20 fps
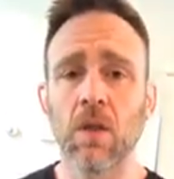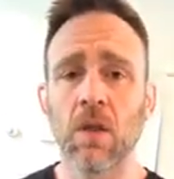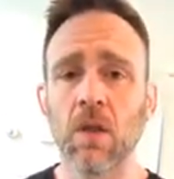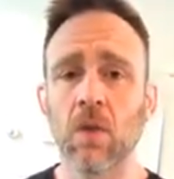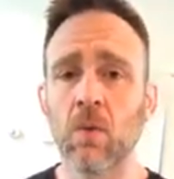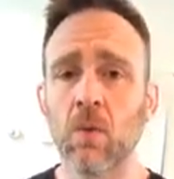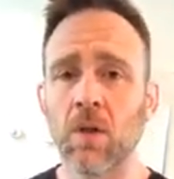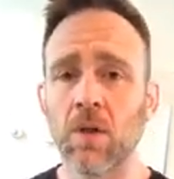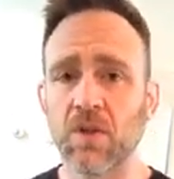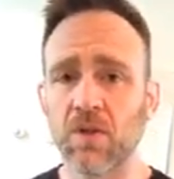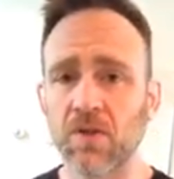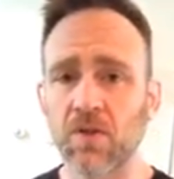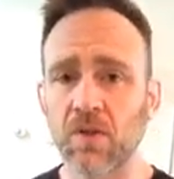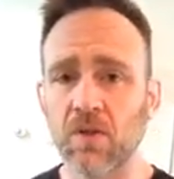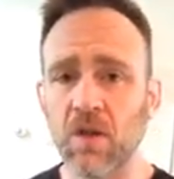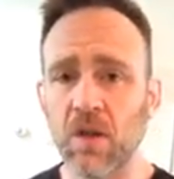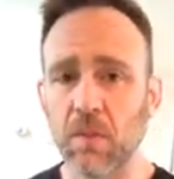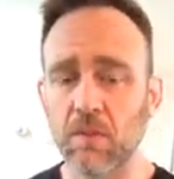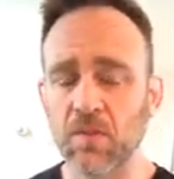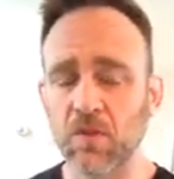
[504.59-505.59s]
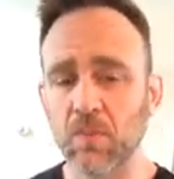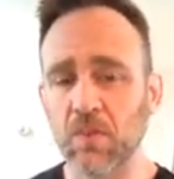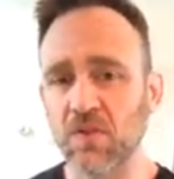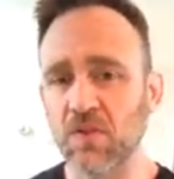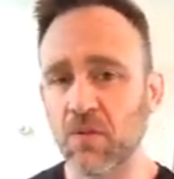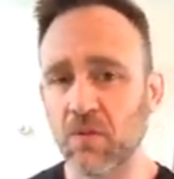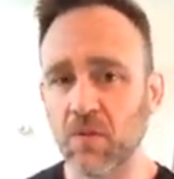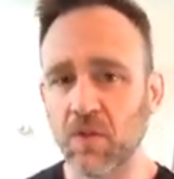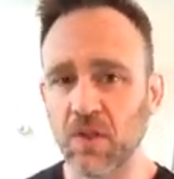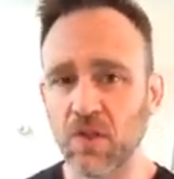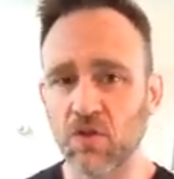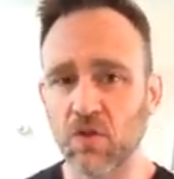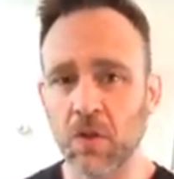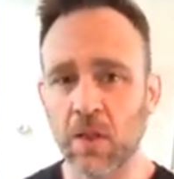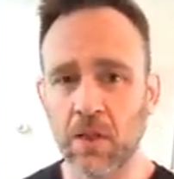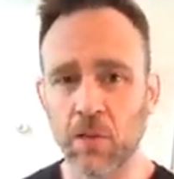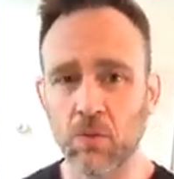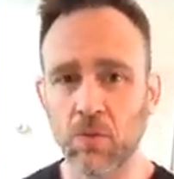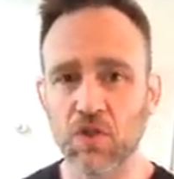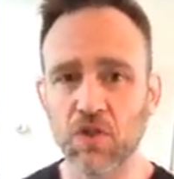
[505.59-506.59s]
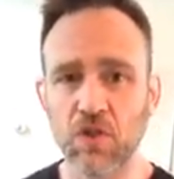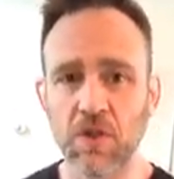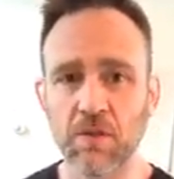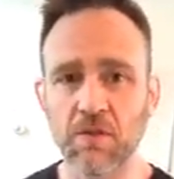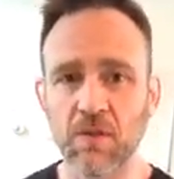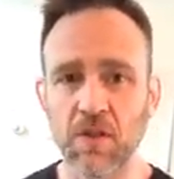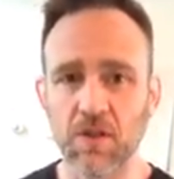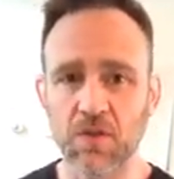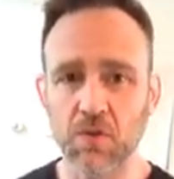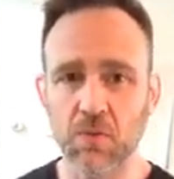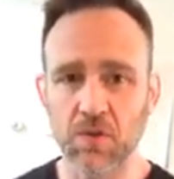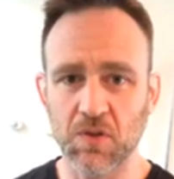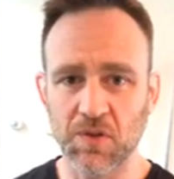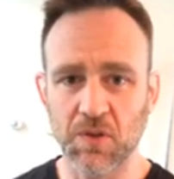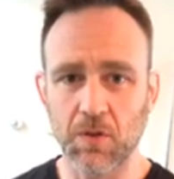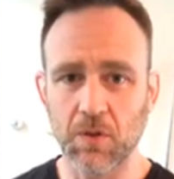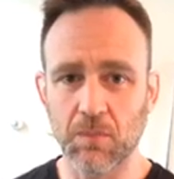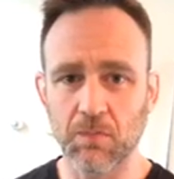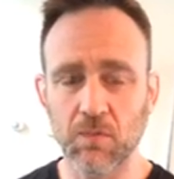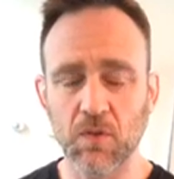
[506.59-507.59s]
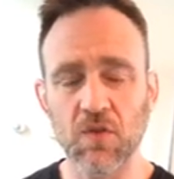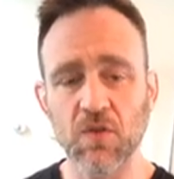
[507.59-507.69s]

It was, I'm specifically trying to achieve this result.